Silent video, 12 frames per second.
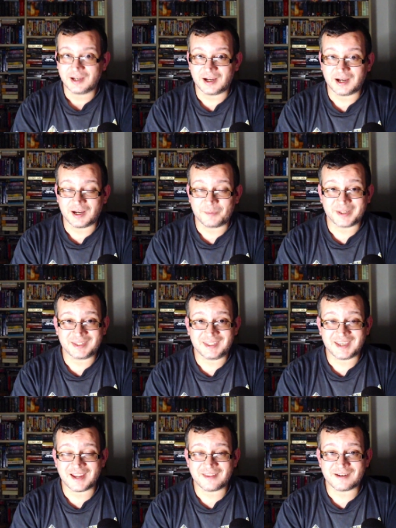Uh, but
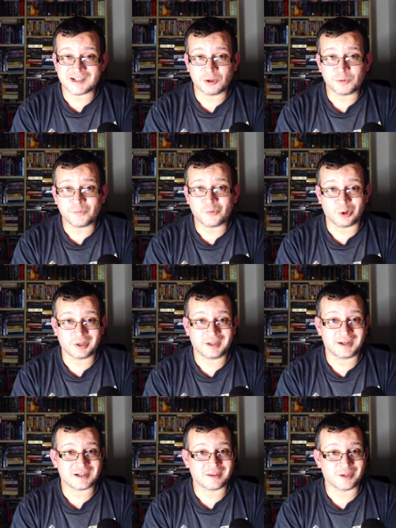yeah, there's a lot of
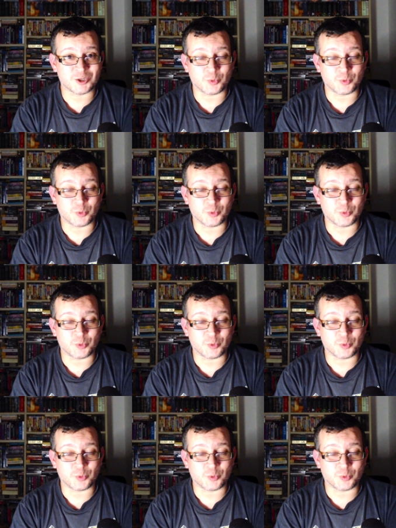wonkiness in this